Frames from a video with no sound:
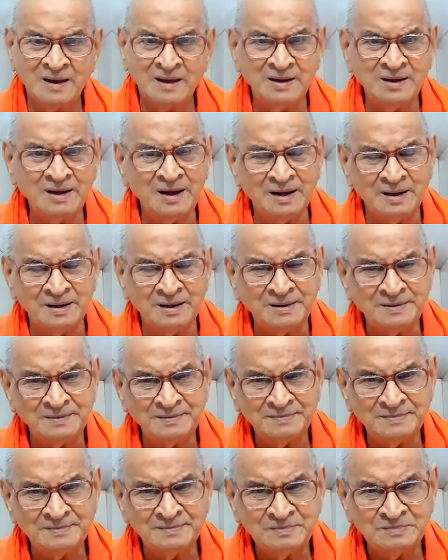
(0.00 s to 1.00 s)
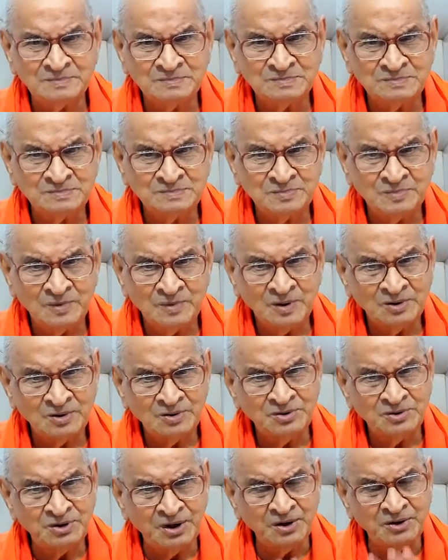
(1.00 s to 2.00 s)
Here,
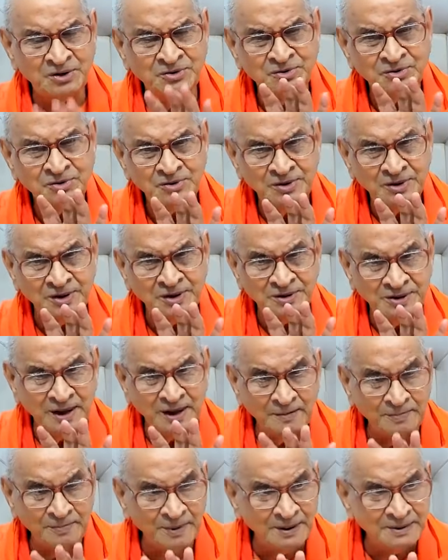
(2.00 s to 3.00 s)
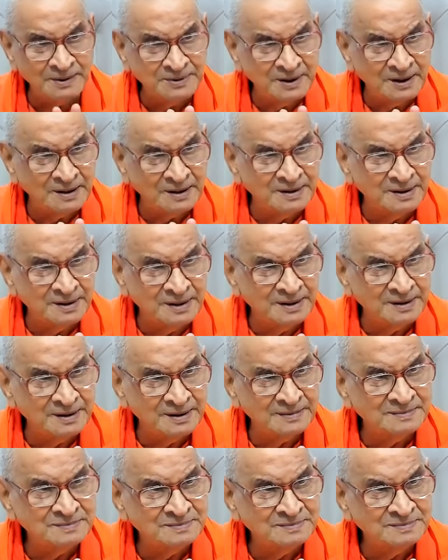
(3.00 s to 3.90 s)
six disciples are there.